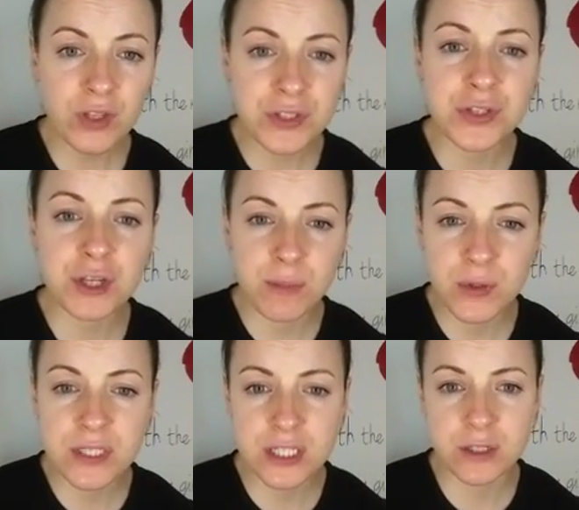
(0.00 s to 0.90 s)
So the
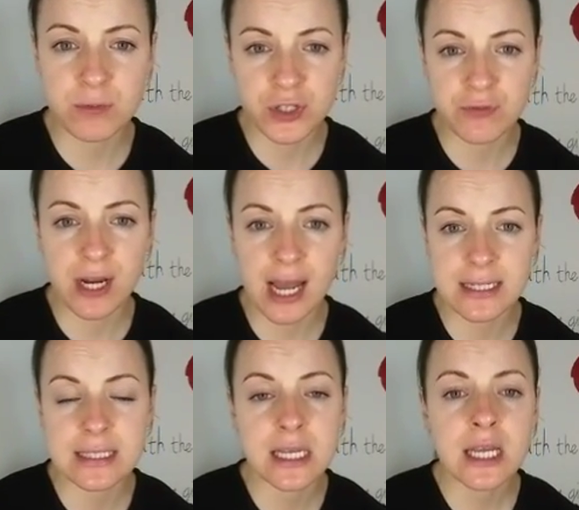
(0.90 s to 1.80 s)
immune system just
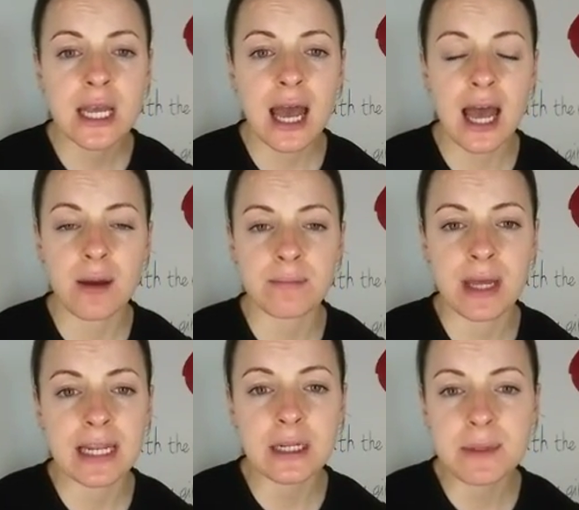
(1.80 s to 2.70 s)
reacts
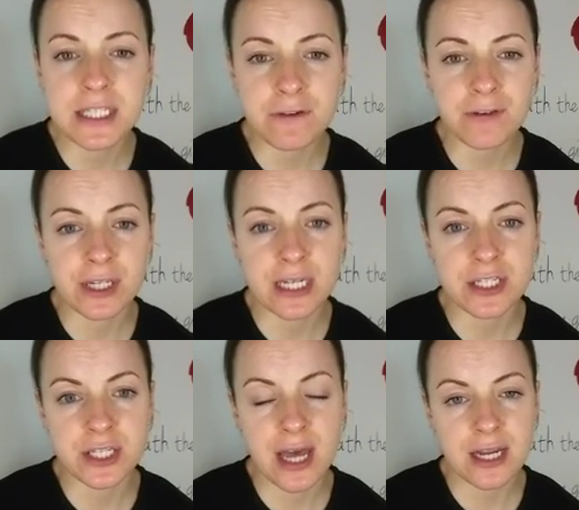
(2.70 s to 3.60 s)
a little bit differently
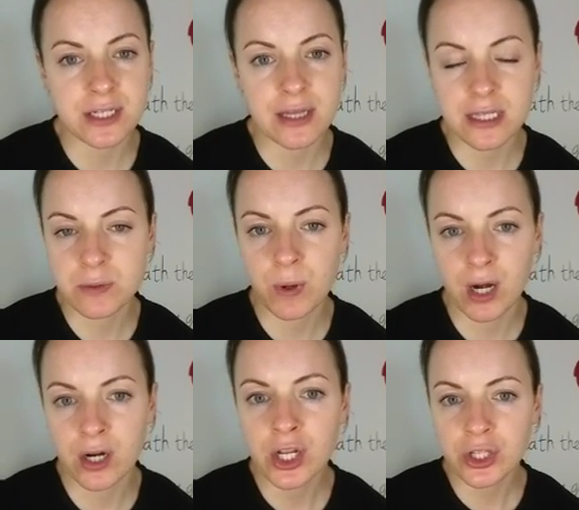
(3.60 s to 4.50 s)
to that, and that's
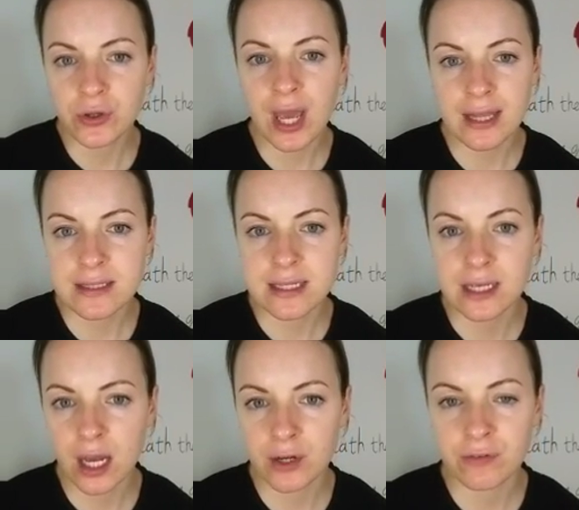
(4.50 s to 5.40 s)
where you can see
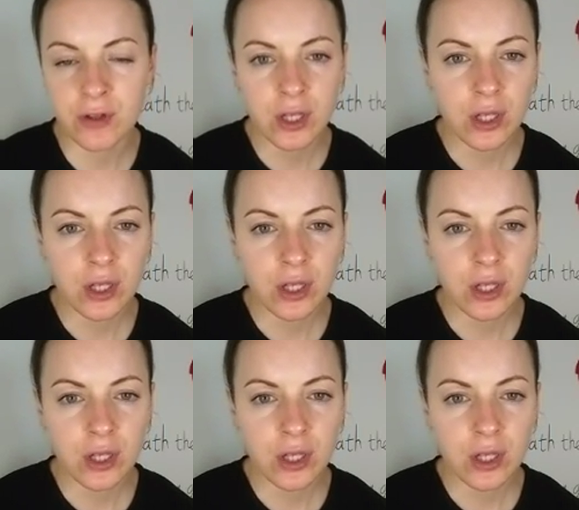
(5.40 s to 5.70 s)
kind of